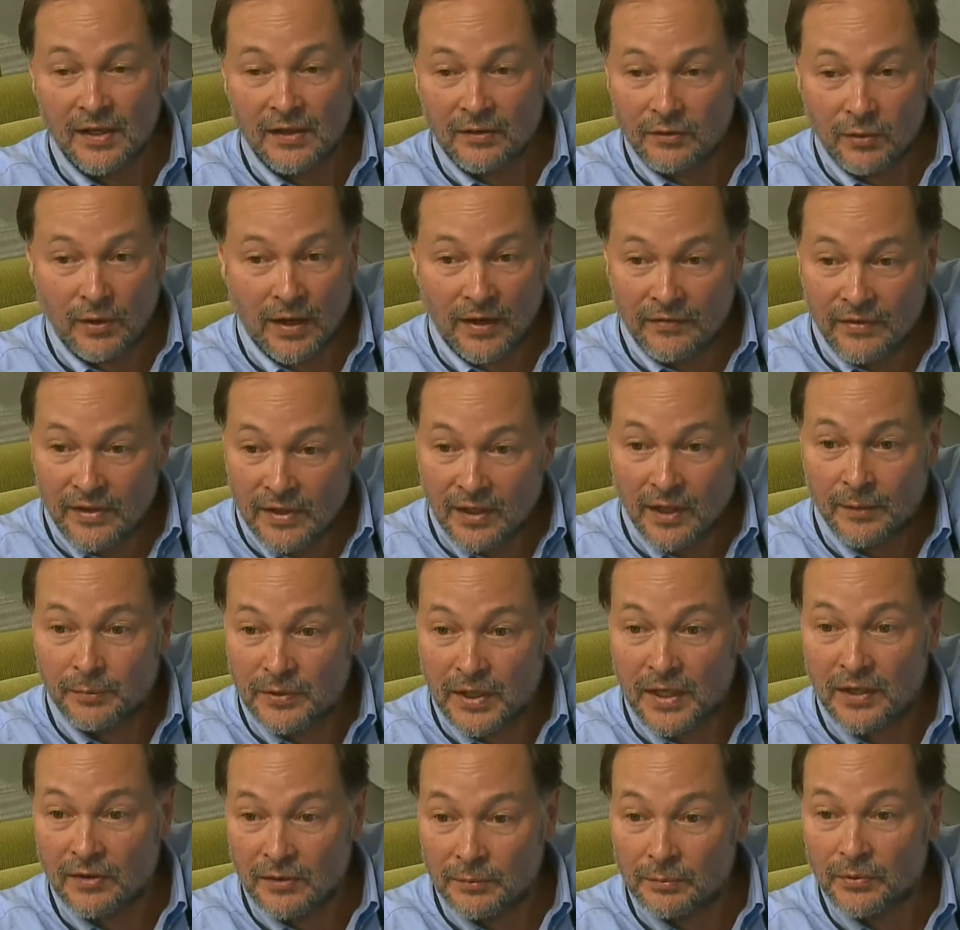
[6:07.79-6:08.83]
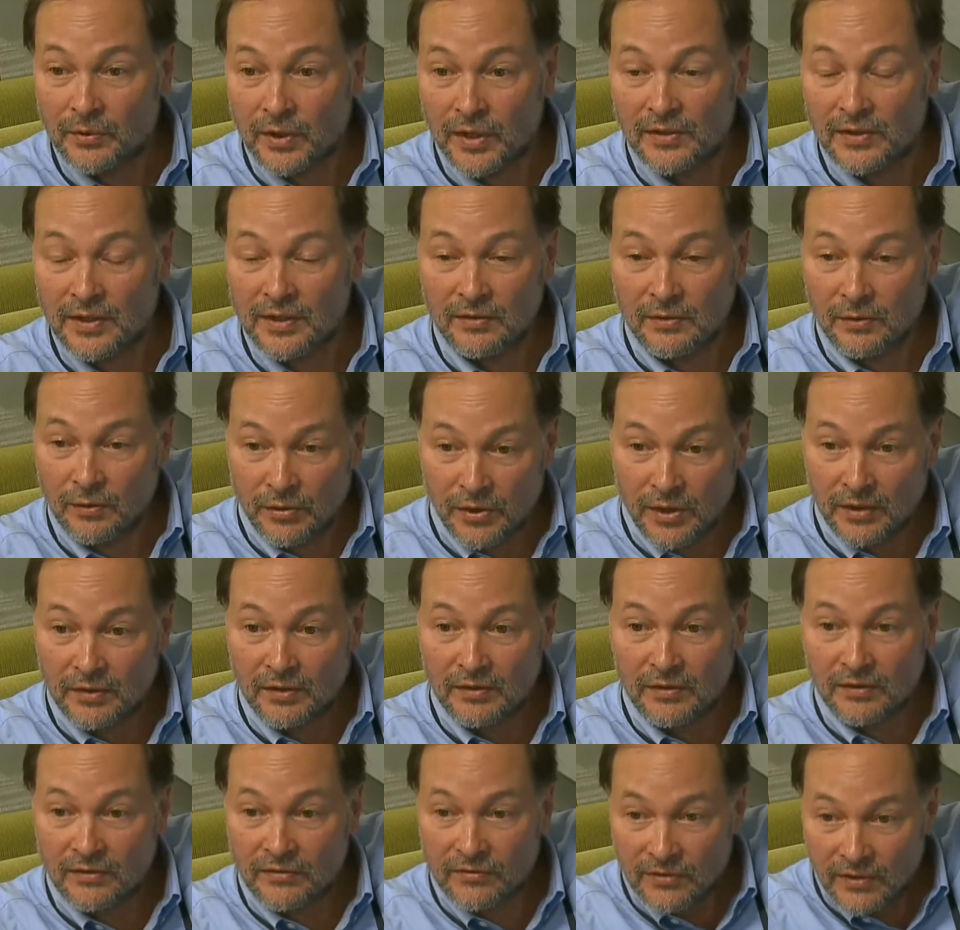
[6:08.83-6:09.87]
Do you have any update on Burundi? Do you think
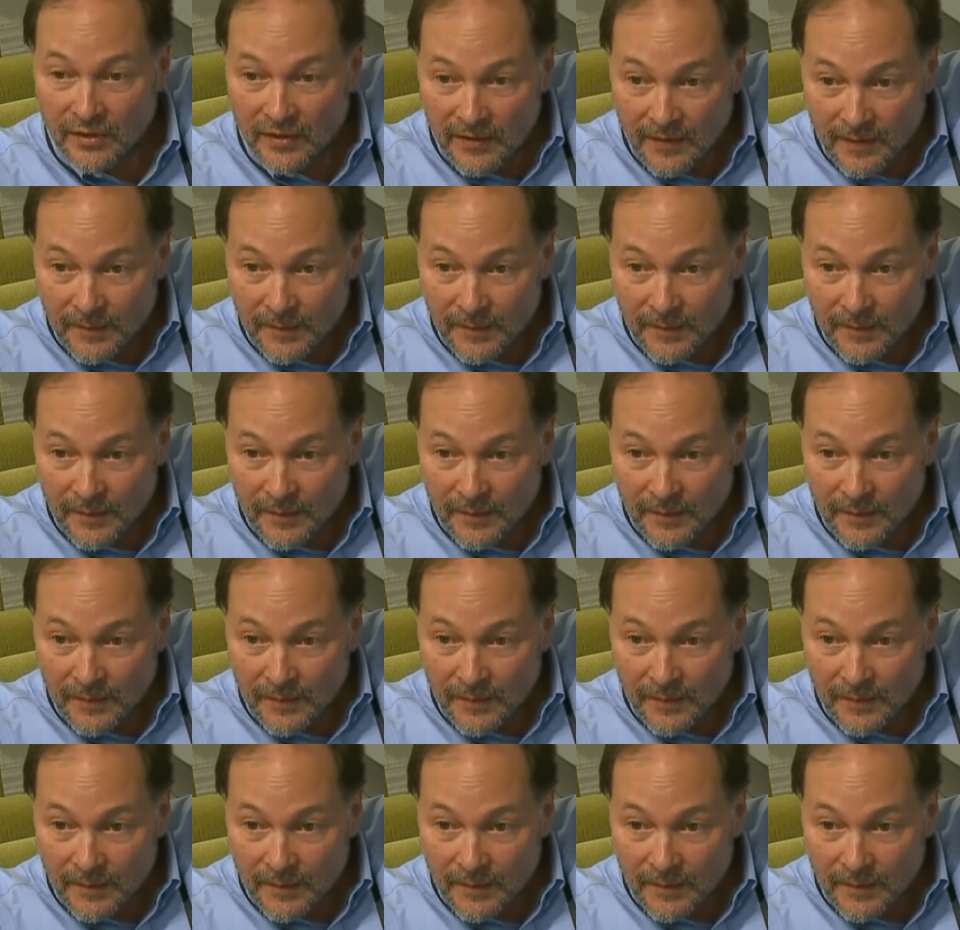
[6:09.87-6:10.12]
that this